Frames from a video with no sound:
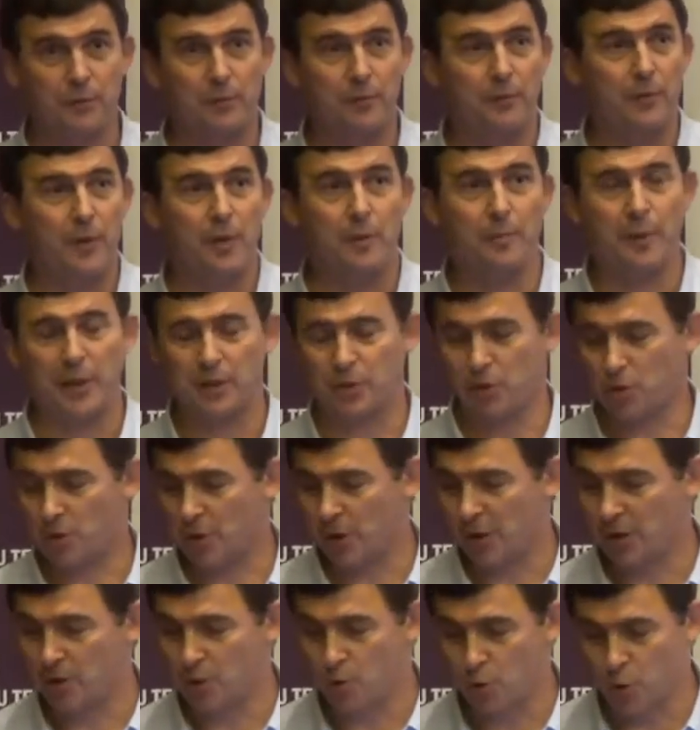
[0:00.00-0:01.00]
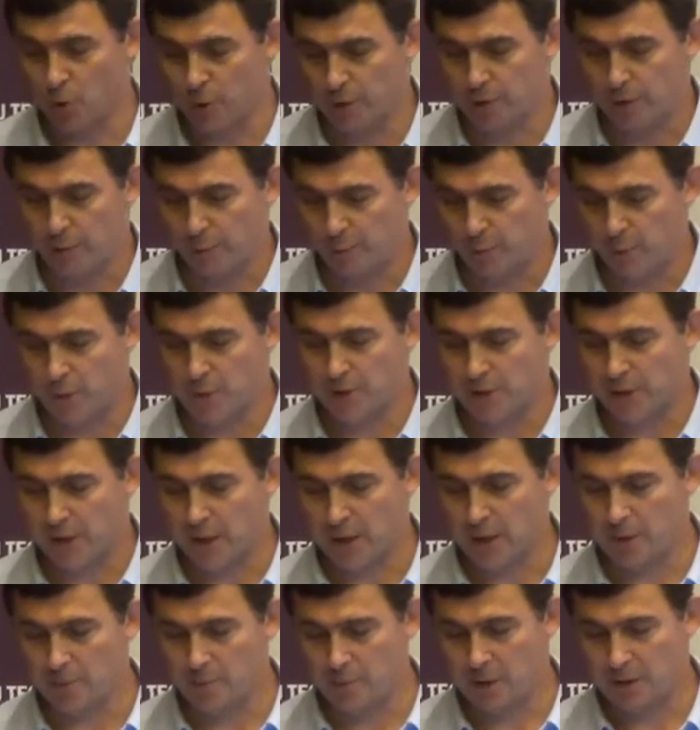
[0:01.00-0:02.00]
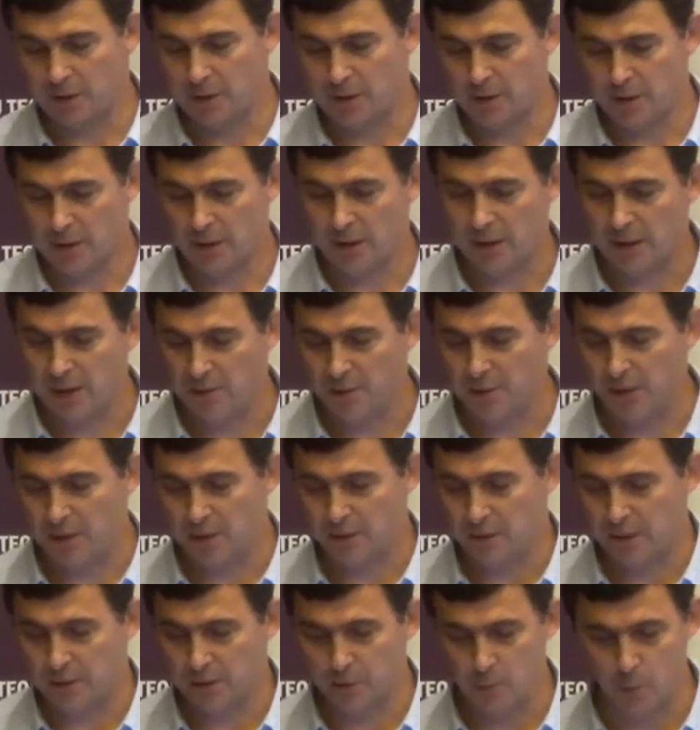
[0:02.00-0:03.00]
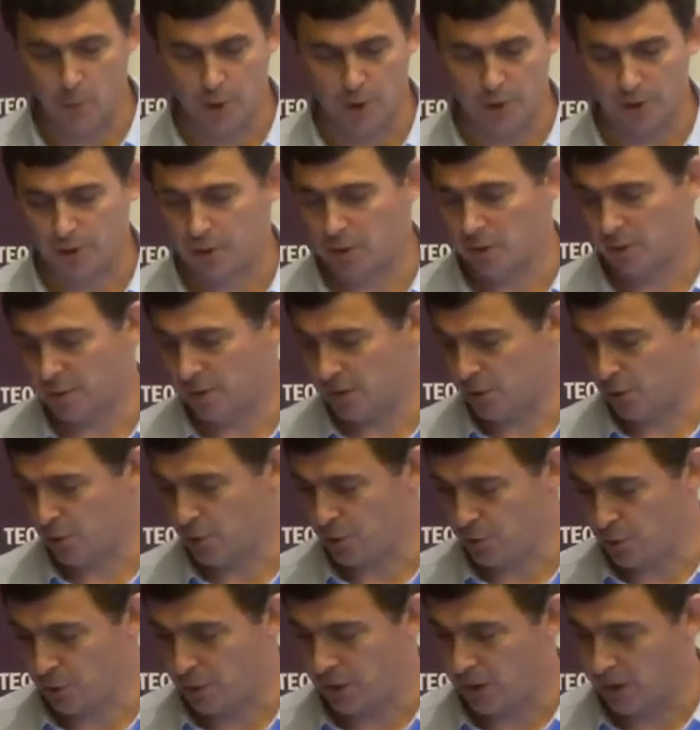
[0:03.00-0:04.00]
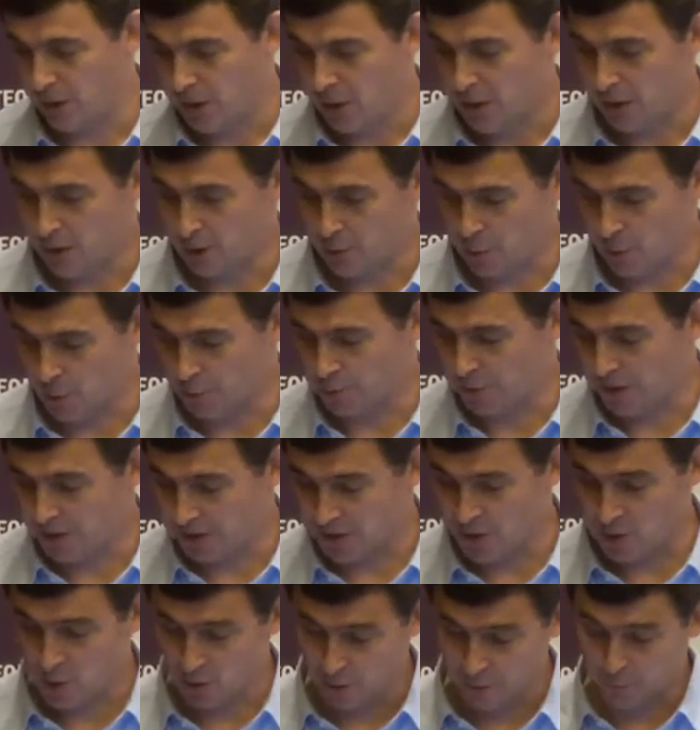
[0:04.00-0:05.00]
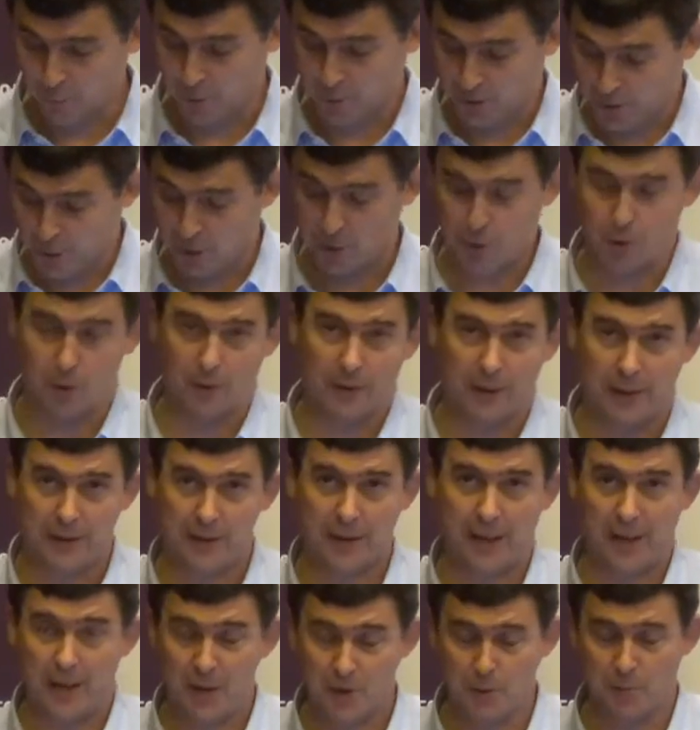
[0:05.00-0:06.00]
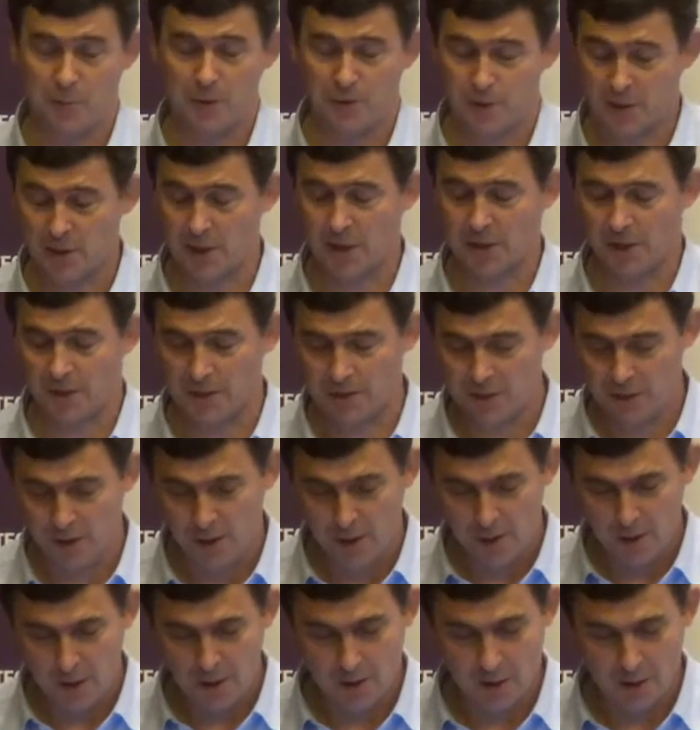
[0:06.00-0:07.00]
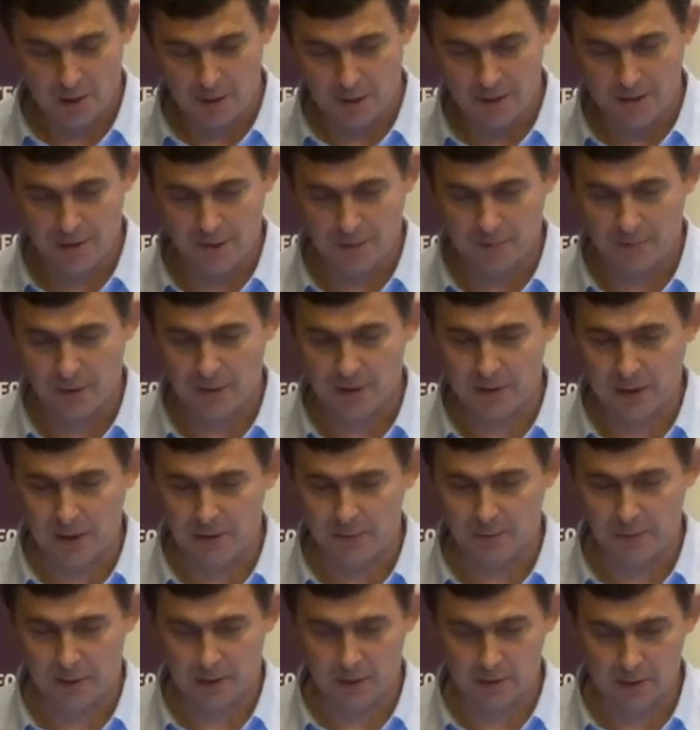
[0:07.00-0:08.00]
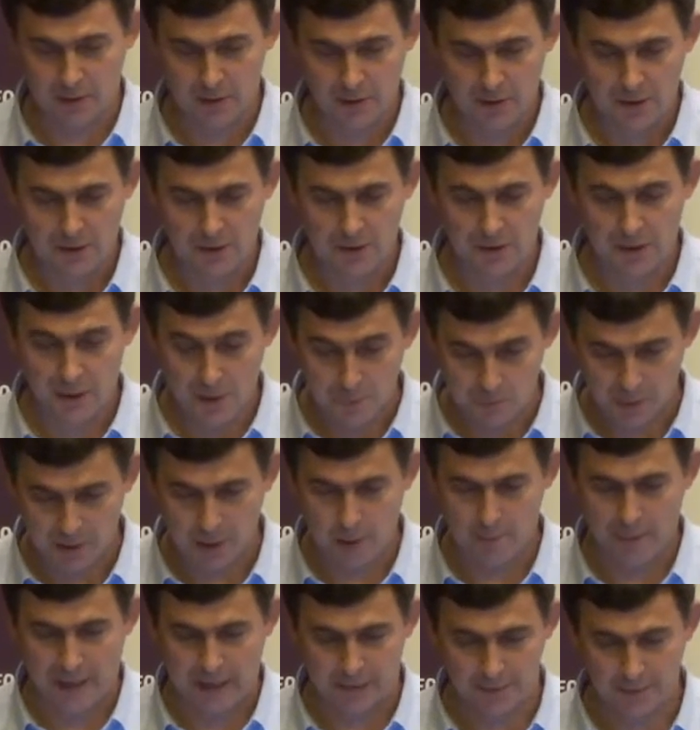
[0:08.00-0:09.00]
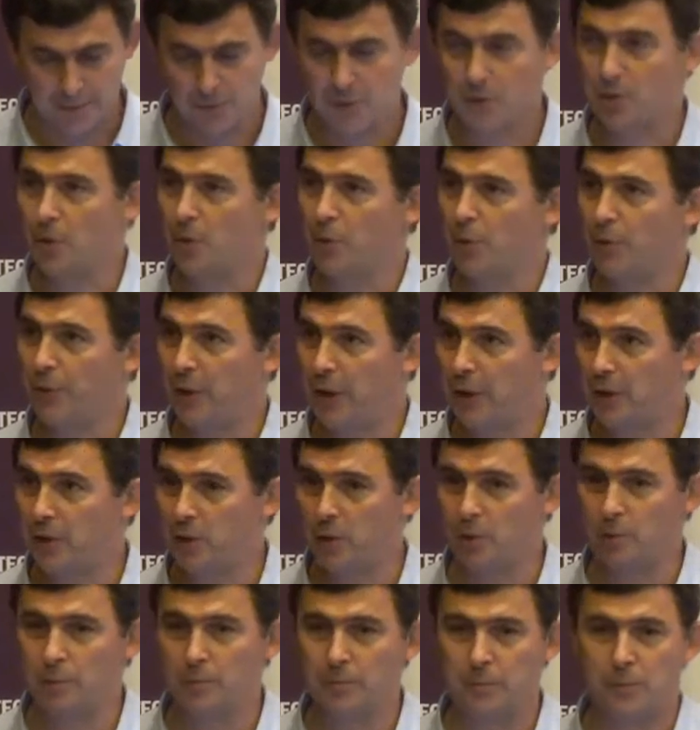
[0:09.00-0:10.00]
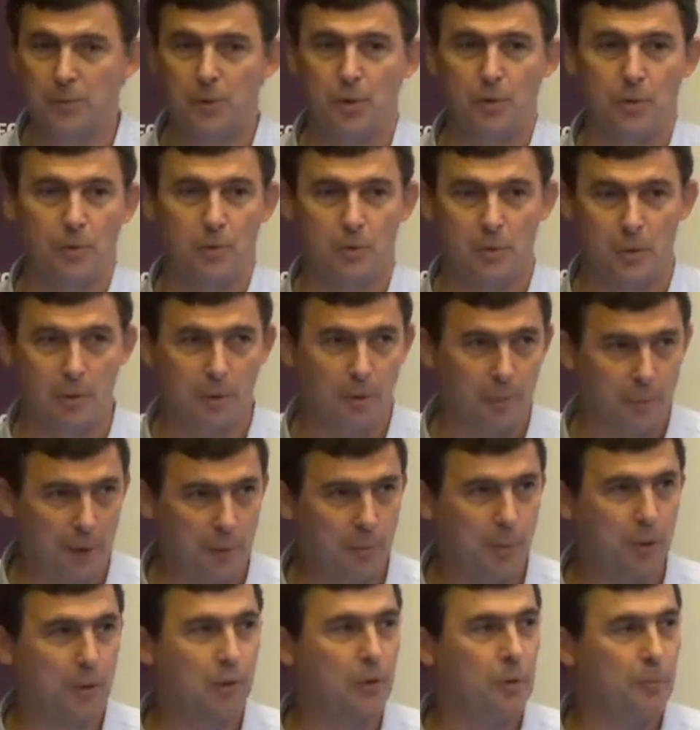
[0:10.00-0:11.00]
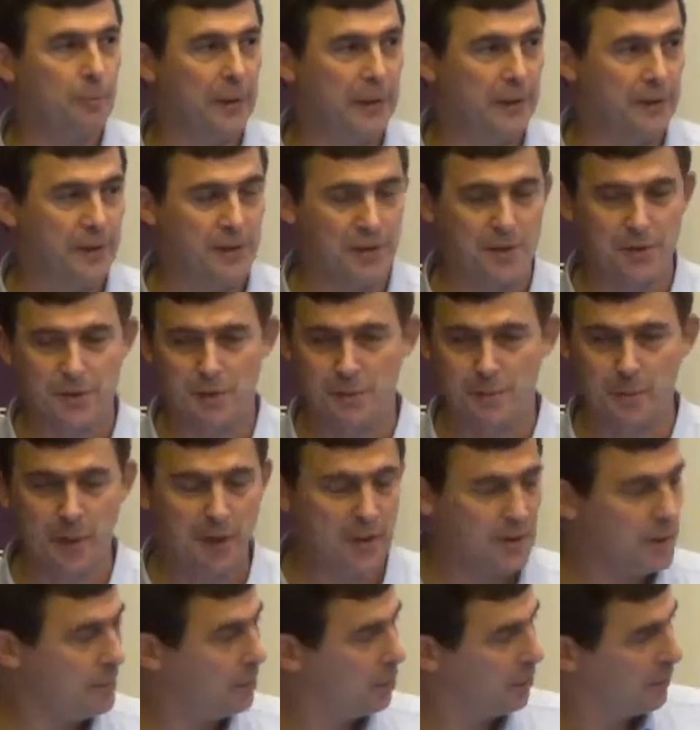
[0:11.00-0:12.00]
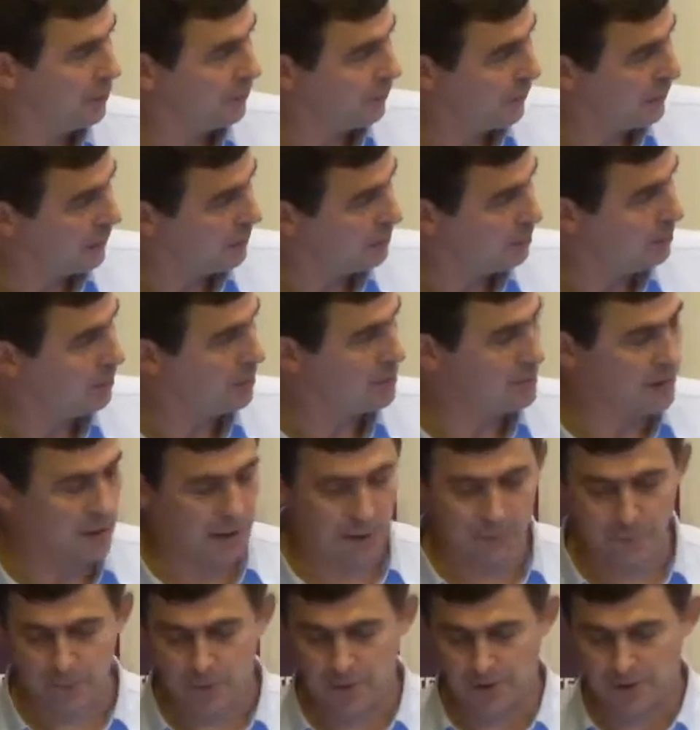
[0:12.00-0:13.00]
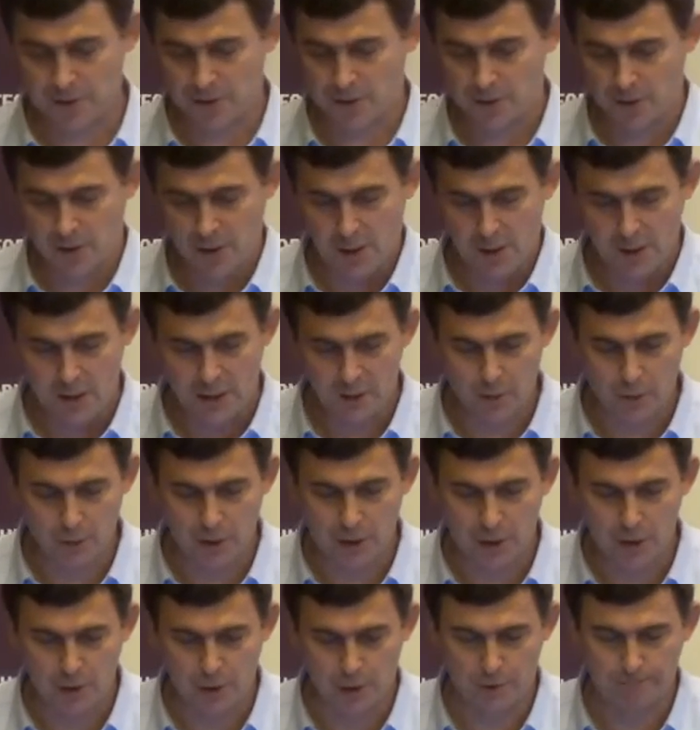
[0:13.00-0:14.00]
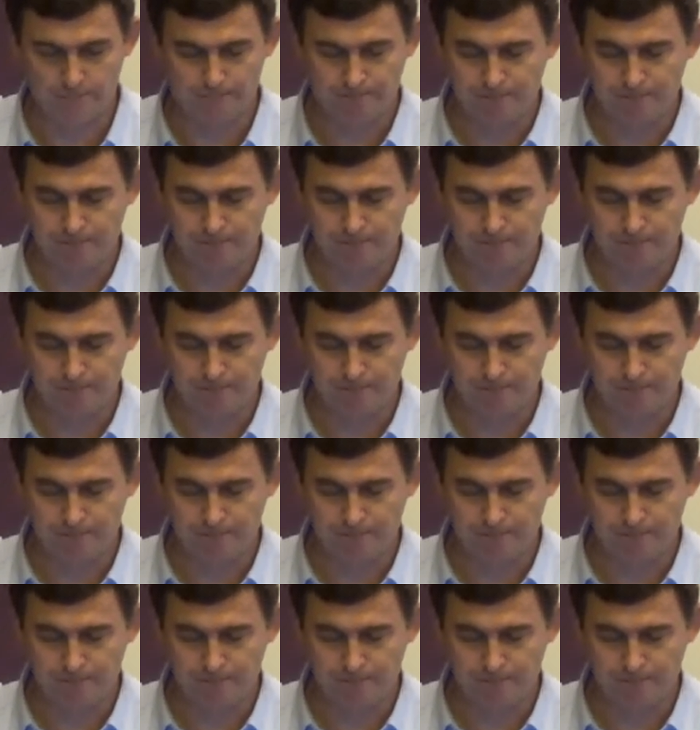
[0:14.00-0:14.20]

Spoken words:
very much enjoyed the first time, and I think that the work that you're doing in a group that is called for Social Engagement Studies is something that I feel deeply about. So thank you to all the people who made this possible, and thank you, Gazelle, for this introduction.